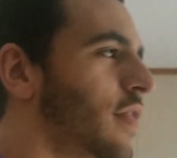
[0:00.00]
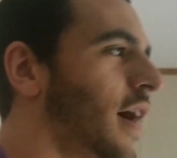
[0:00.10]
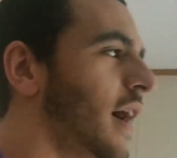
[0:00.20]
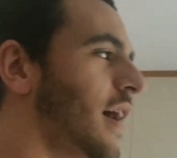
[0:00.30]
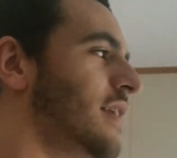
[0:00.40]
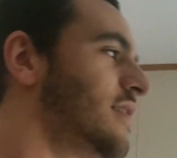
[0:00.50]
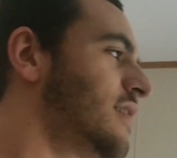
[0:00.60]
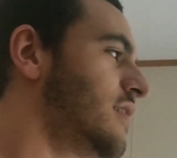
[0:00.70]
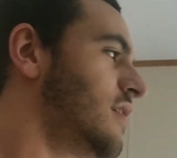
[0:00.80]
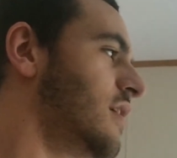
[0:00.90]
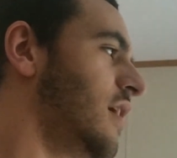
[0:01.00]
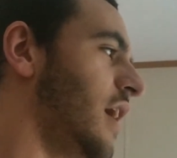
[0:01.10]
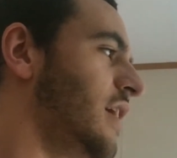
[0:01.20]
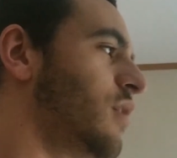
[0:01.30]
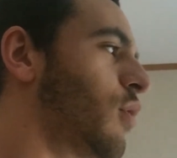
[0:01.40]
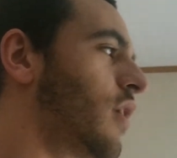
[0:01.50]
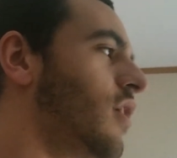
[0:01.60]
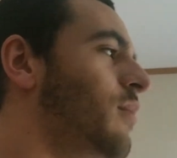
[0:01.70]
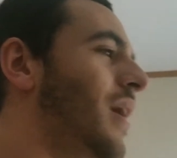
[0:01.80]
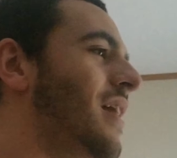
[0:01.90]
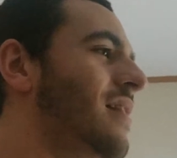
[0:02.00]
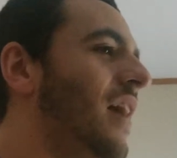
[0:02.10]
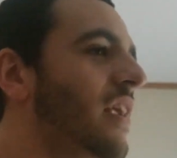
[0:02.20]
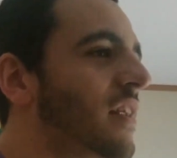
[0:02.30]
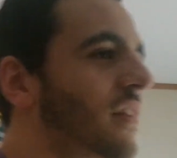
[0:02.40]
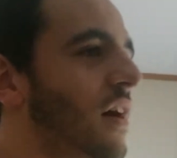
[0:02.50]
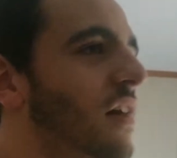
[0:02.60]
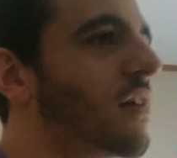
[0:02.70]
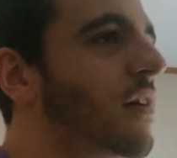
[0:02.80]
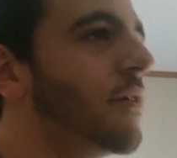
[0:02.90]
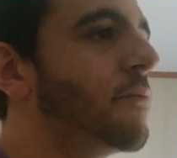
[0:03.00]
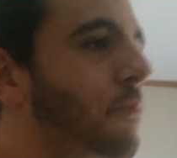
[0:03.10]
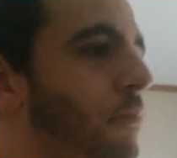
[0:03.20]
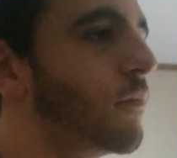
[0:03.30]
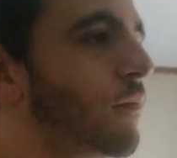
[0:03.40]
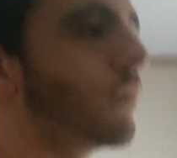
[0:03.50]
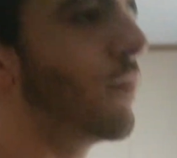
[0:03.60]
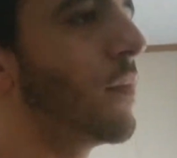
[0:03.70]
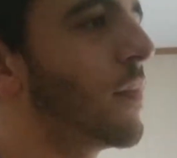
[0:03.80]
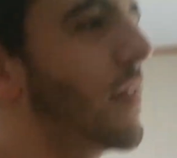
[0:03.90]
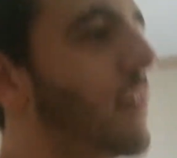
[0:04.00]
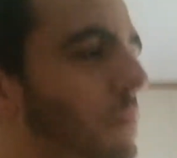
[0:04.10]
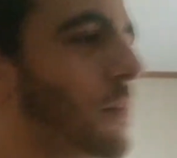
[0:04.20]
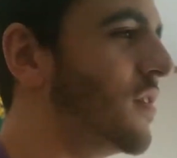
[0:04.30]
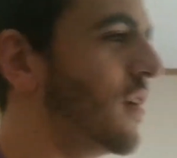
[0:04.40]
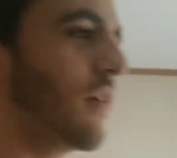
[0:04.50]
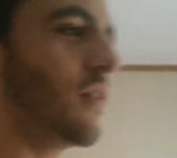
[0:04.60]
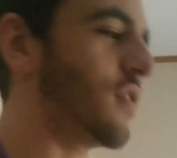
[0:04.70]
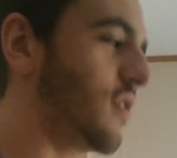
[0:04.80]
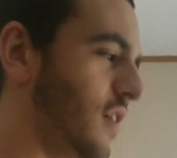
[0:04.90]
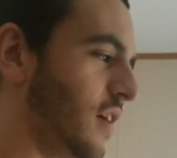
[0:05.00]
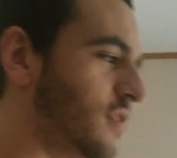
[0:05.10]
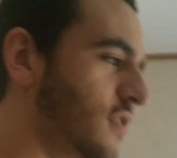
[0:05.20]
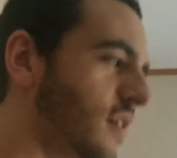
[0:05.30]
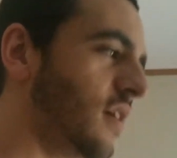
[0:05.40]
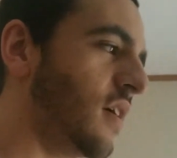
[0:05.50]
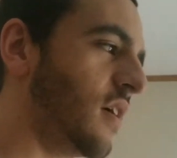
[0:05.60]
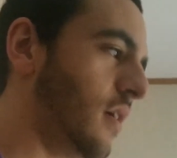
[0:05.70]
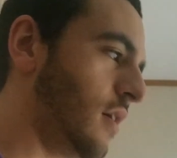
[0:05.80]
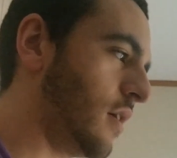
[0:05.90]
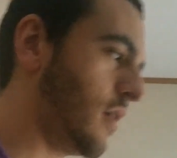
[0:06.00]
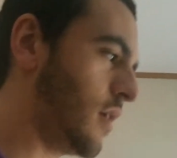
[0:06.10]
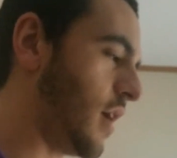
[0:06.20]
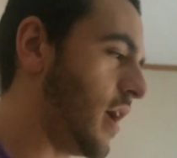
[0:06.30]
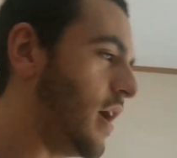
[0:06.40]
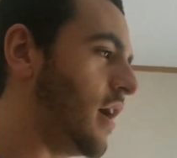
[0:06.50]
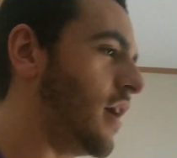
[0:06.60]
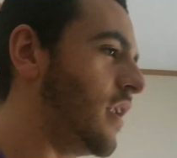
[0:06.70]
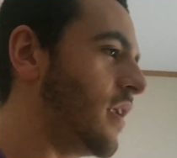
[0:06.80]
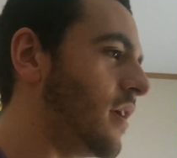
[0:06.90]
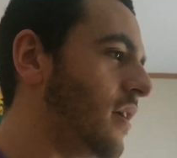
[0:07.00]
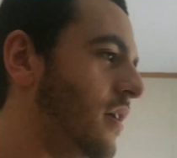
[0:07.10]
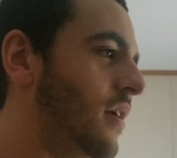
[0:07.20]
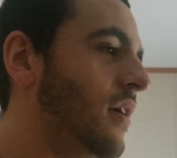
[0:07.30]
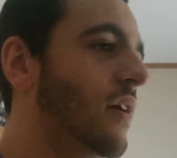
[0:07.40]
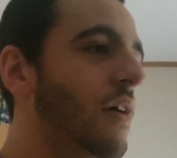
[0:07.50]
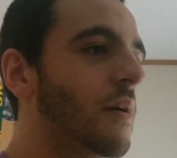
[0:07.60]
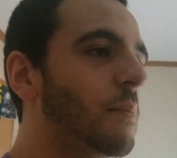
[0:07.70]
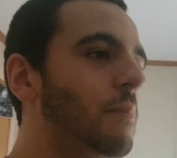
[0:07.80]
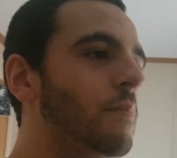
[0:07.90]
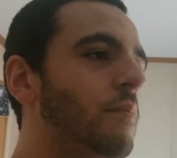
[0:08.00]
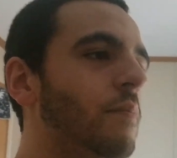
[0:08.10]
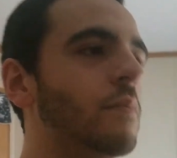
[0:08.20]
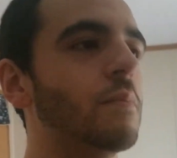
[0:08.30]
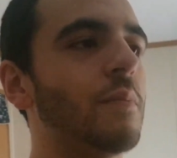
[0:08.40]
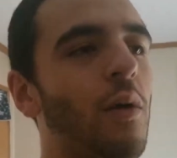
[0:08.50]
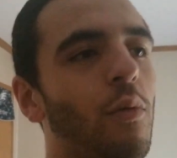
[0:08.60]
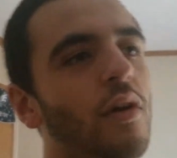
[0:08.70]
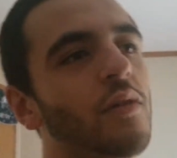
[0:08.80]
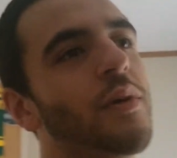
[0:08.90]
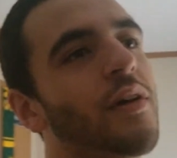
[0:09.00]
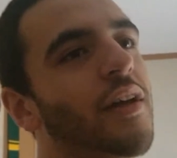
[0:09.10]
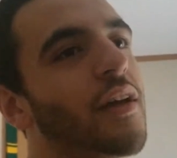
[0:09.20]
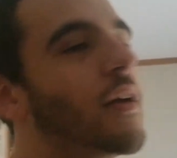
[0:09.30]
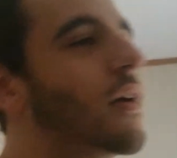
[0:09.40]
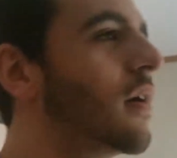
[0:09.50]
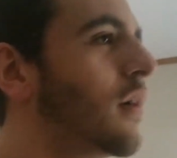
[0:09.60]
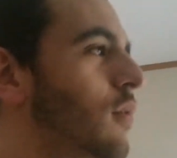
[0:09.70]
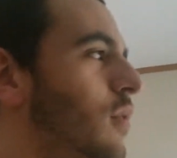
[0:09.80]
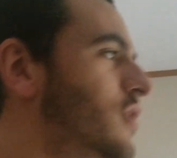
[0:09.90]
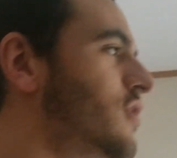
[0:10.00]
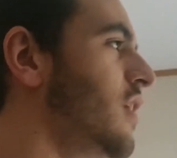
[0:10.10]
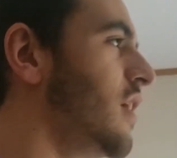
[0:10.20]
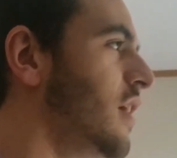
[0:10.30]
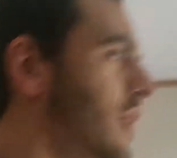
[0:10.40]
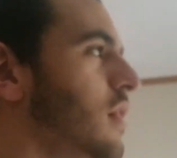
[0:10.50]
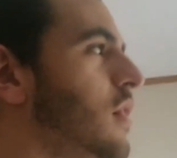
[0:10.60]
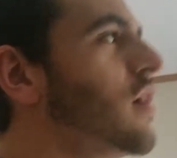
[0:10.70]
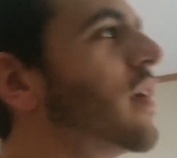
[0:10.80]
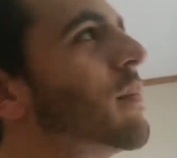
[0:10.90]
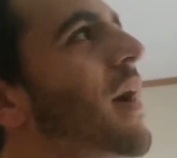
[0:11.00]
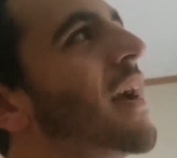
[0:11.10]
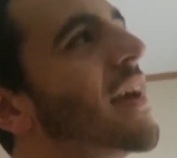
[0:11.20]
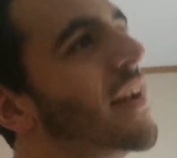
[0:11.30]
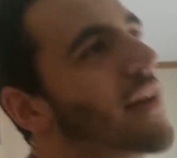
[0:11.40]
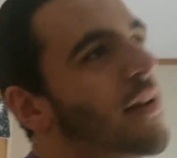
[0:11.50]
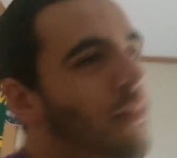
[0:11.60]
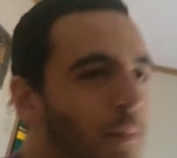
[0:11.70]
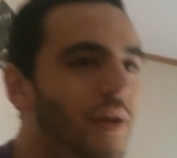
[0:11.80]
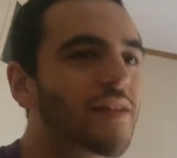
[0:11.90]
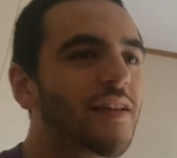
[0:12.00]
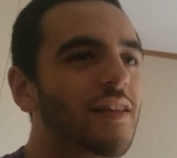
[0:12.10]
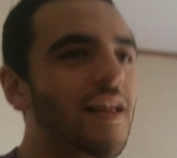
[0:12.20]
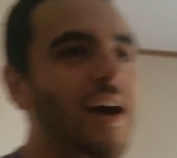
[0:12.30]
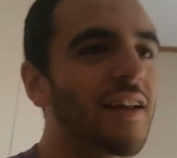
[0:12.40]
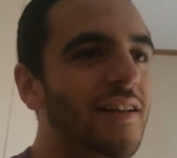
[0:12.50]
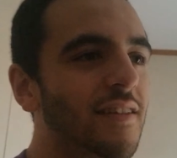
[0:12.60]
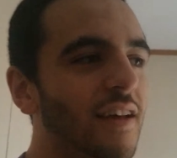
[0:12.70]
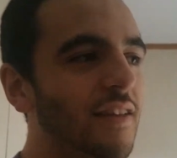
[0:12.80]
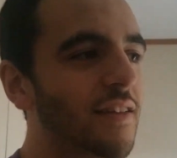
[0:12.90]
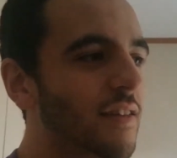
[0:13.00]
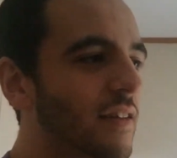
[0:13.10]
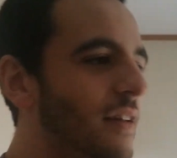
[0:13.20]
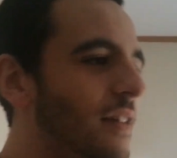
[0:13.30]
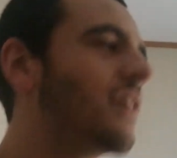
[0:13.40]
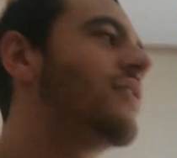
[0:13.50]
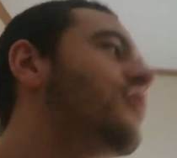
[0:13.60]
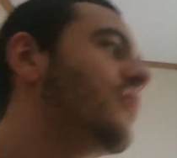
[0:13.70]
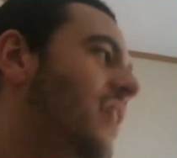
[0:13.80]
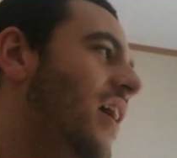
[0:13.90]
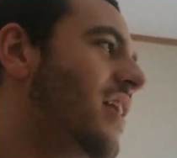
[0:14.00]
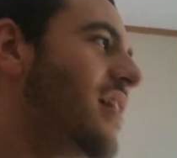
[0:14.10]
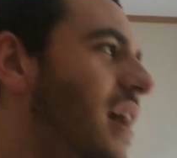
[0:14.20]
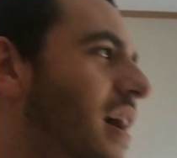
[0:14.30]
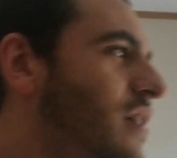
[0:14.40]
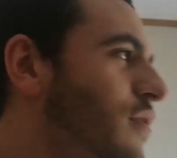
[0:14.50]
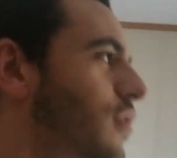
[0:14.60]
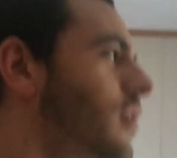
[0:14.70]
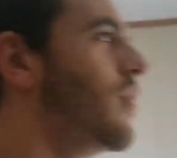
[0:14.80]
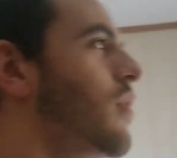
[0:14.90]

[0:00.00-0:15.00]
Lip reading: that I need to work on my light and color, like materials and such, and my world building, which, looking back at it, makes a lot of sense. Like there's not a lot of,